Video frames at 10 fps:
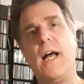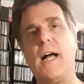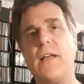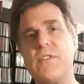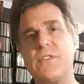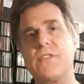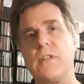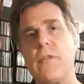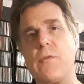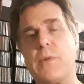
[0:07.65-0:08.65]
Uh, this is
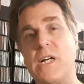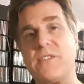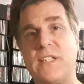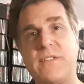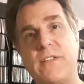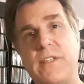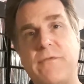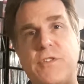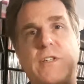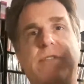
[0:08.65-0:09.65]
another box set that
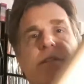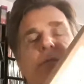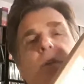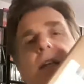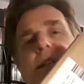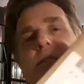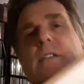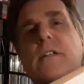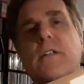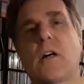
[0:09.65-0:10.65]
they've just uh, released
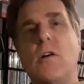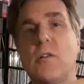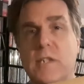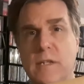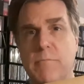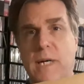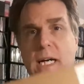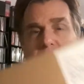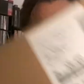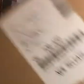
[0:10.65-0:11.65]
uh, called Goodbye, the